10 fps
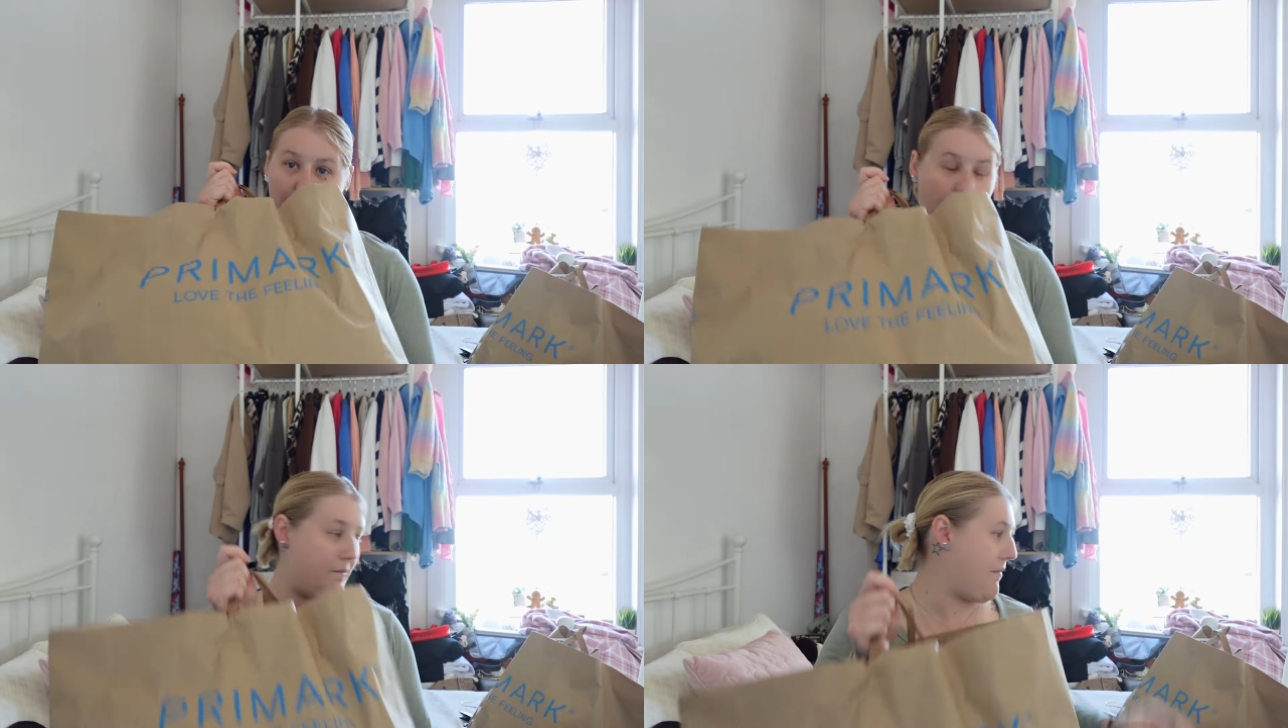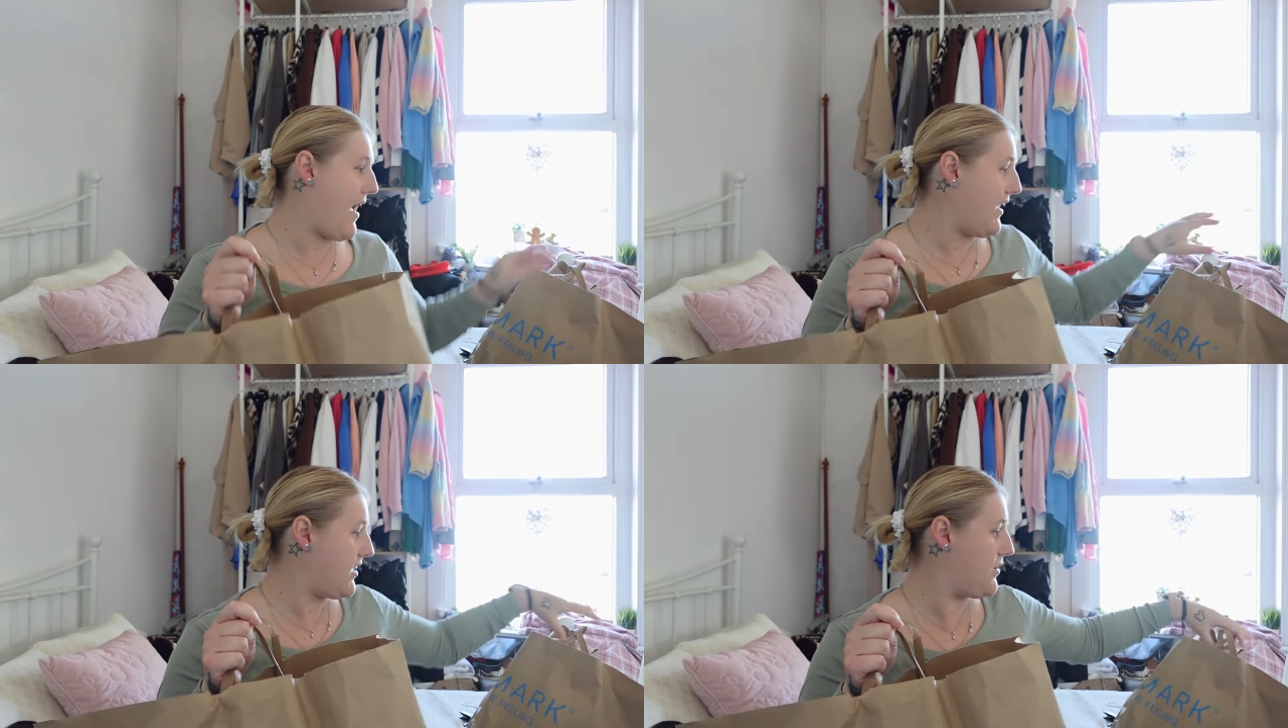one
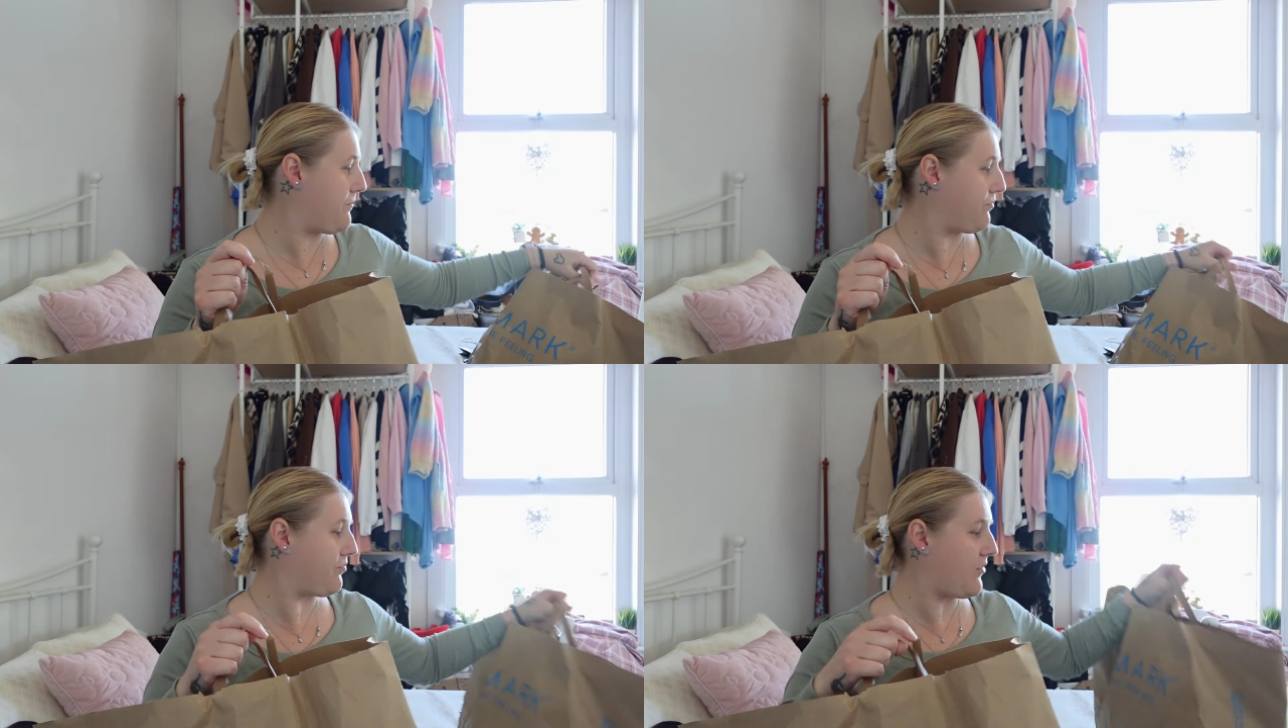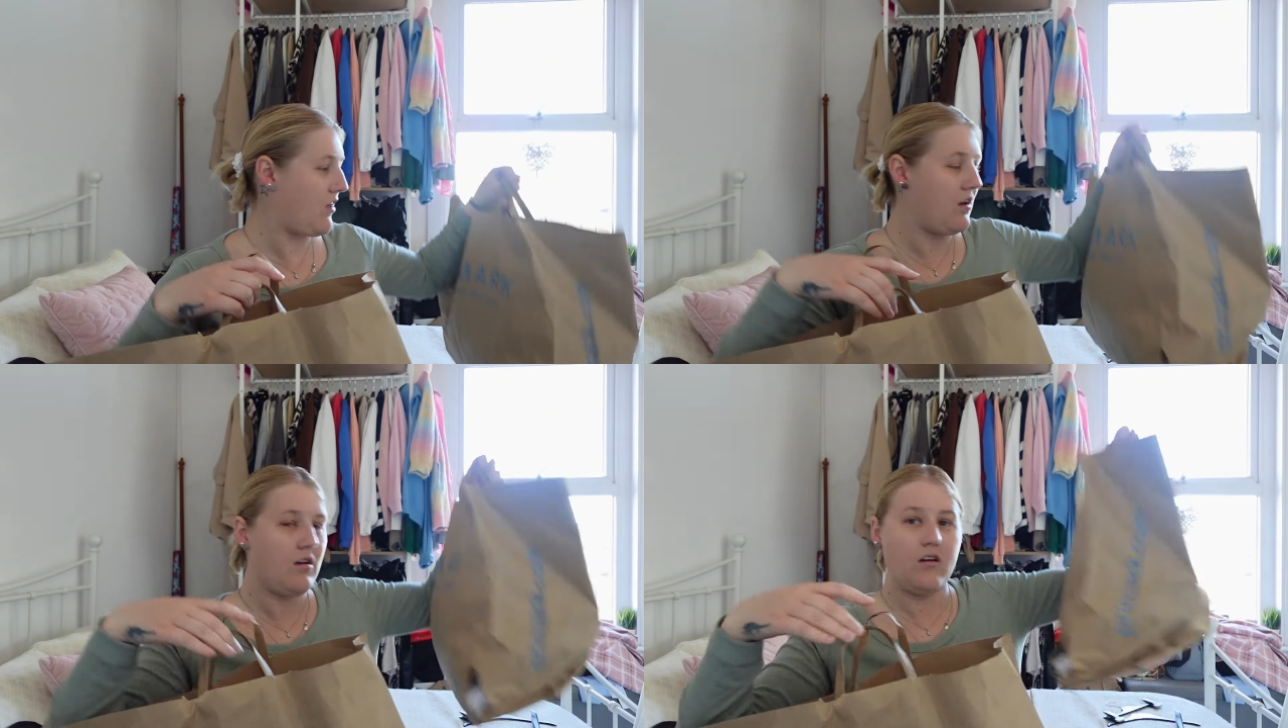bag,
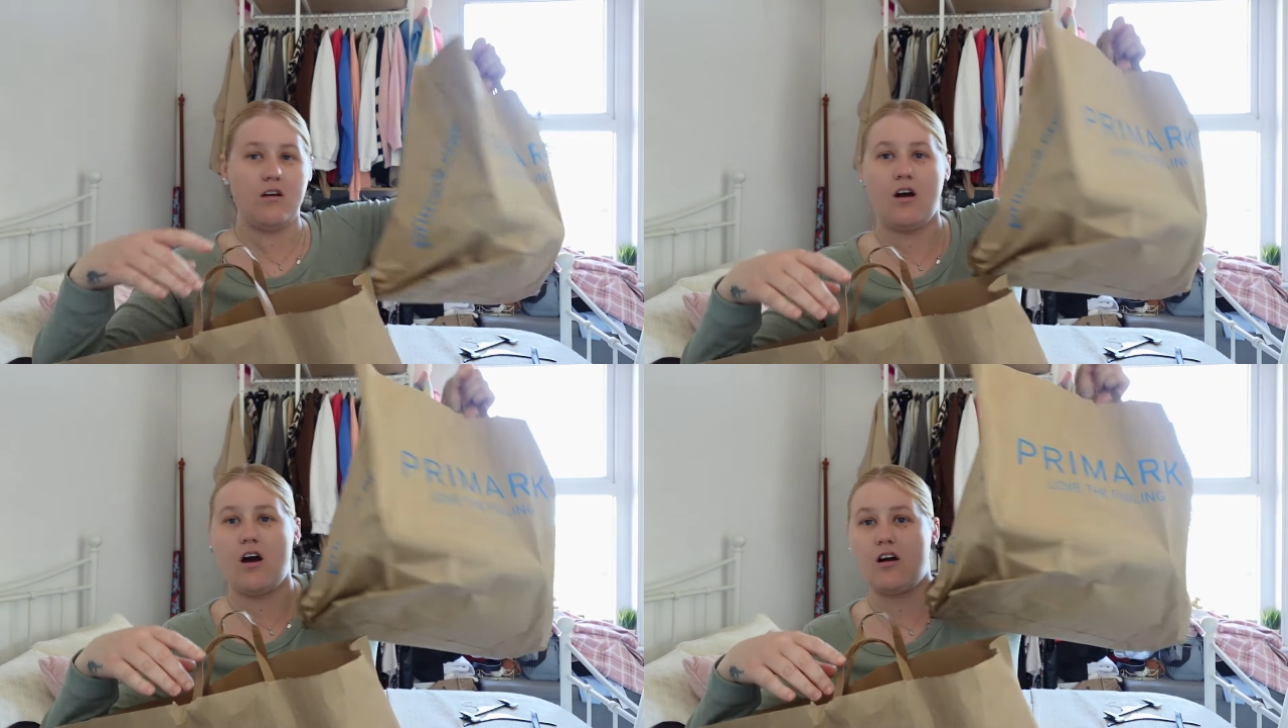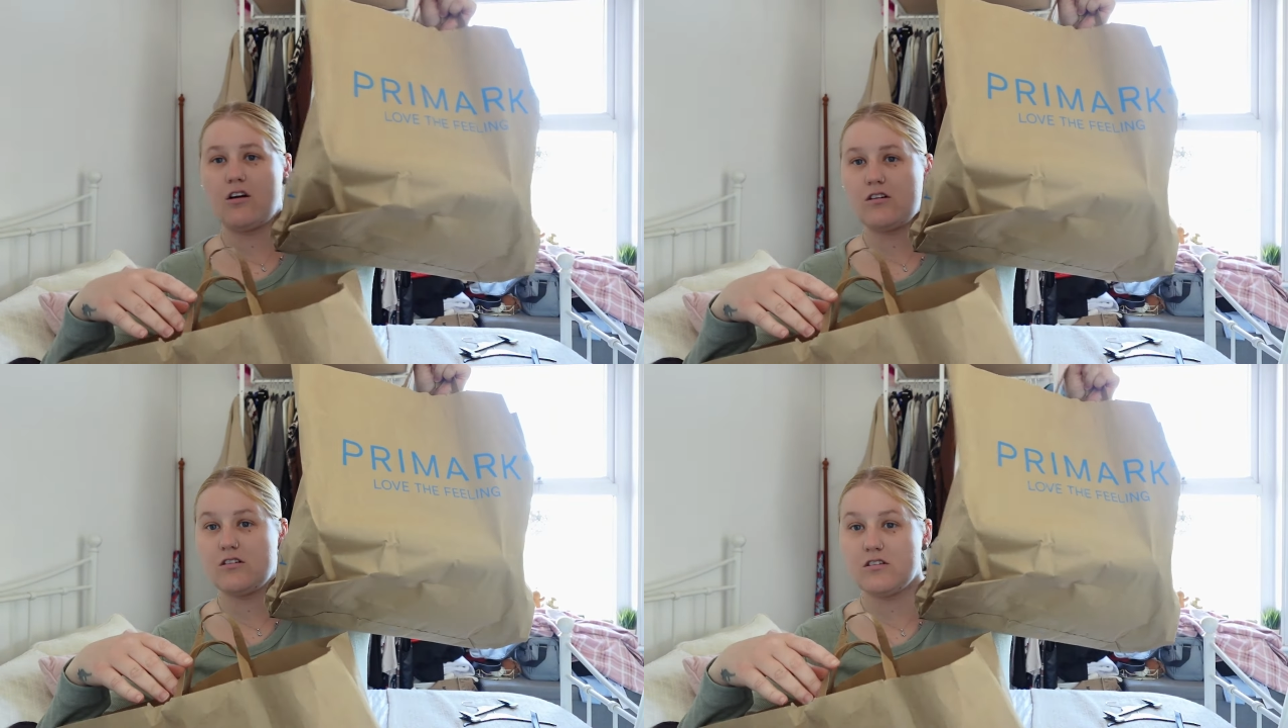I've
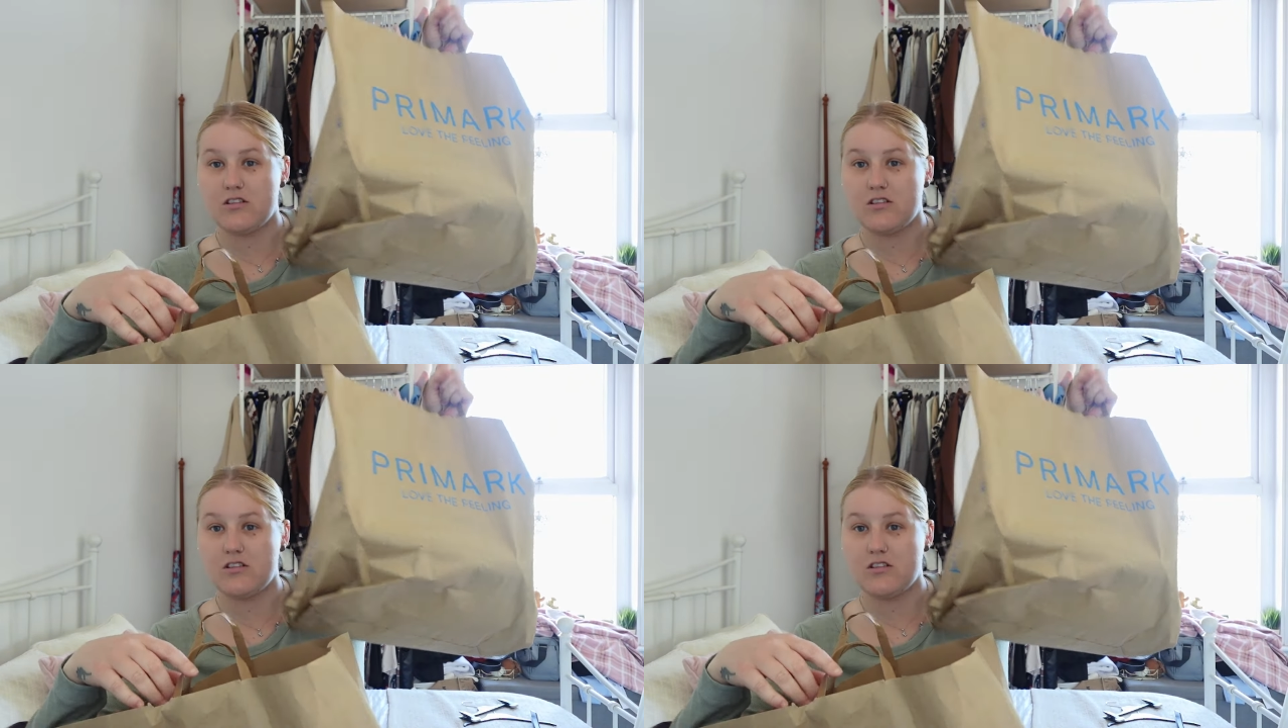got